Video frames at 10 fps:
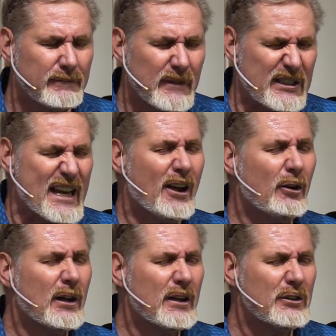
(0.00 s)
There's
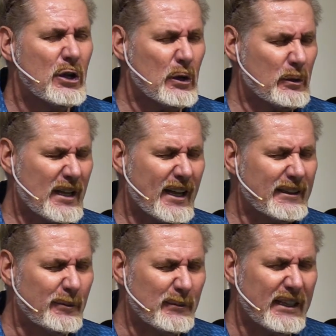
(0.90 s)
now no
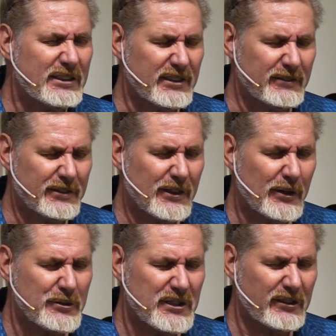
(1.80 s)
condemnation for
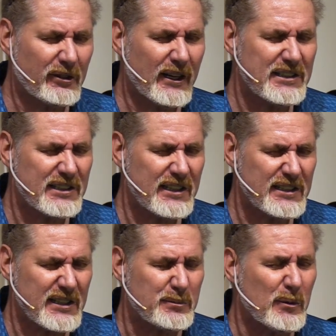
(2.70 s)
those in Christ Jesus,